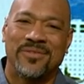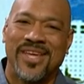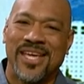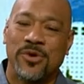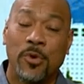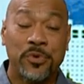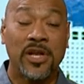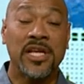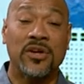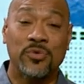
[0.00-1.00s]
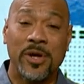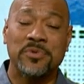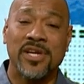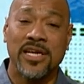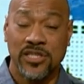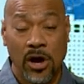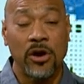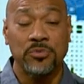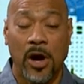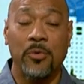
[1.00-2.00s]
Thank you. We'll put a link on the website to
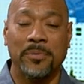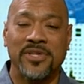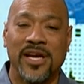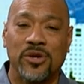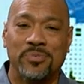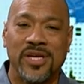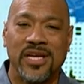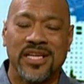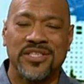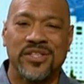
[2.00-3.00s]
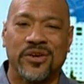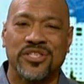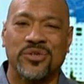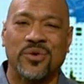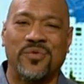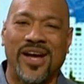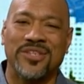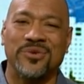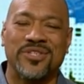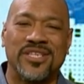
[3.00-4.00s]
our, our website. It'll be easy there. Just go to
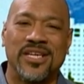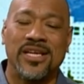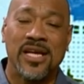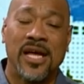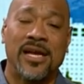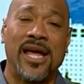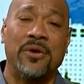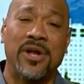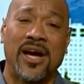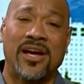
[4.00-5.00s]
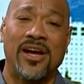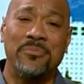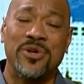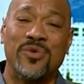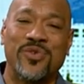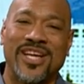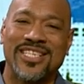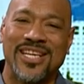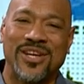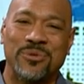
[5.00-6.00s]
fox thirteen now dot com and don't forget
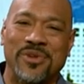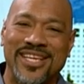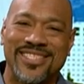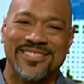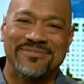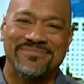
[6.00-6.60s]
to click on the place.